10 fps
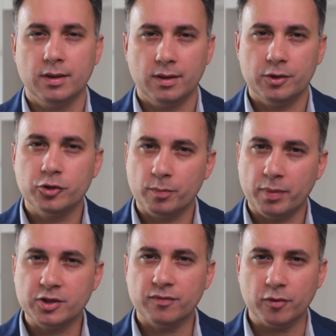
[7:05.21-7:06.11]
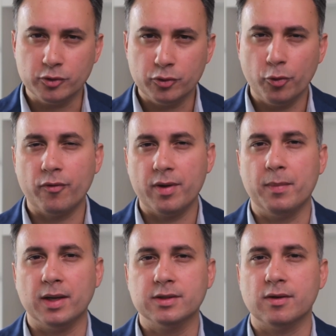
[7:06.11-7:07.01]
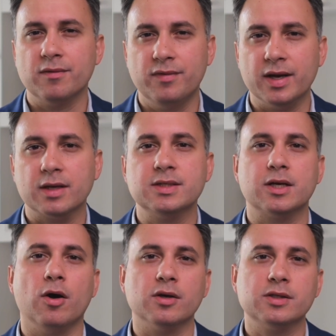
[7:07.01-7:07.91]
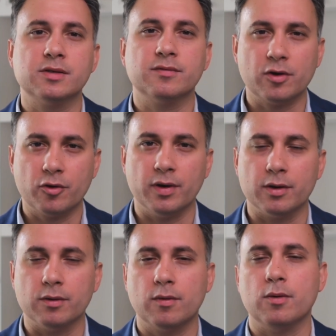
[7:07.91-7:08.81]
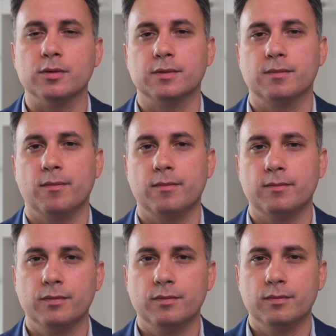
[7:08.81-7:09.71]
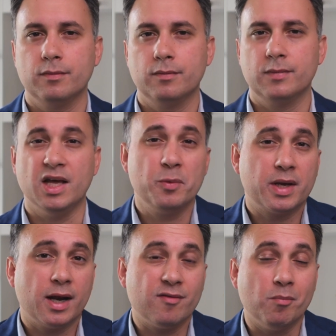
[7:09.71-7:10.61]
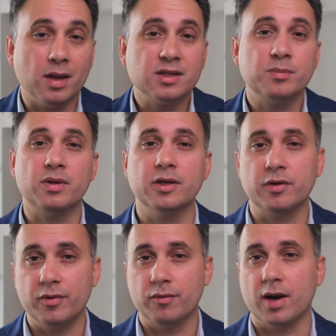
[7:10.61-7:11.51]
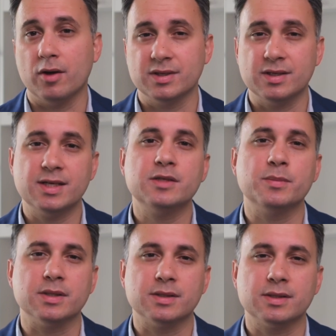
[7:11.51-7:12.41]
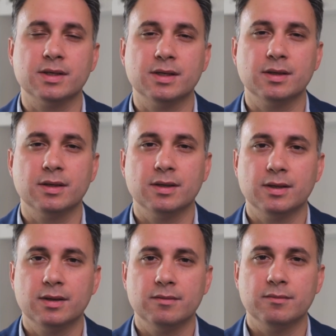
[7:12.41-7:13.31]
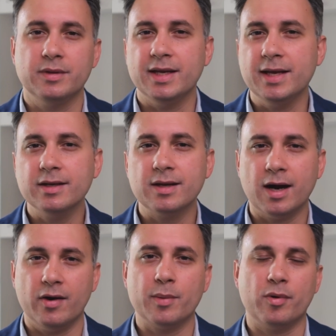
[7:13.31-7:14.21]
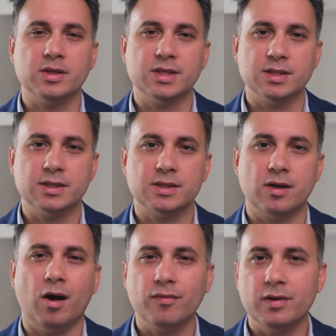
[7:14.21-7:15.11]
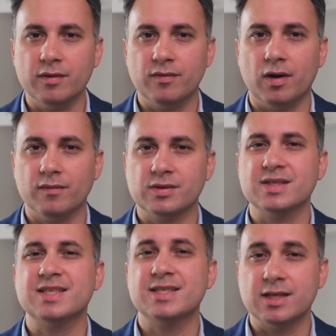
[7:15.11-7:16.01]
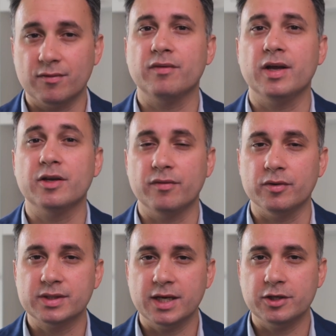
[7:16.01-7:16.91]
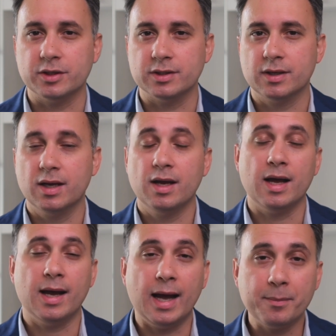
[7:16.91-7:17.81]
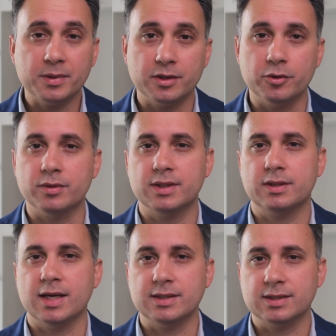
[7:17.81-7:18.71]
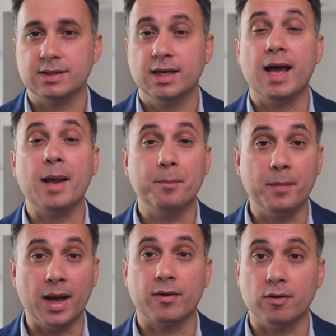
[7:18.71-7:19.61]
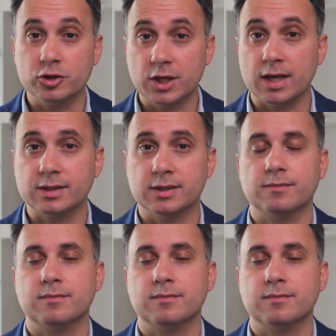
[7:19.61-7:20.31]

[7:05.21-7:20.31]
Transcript: You should budget for 2 or 3 months of vacancy costs for critical roles. Then we can have multiple interview rounds and assessments. The Indian hiring process often involves several interview stages, aptitude tests, and background checks.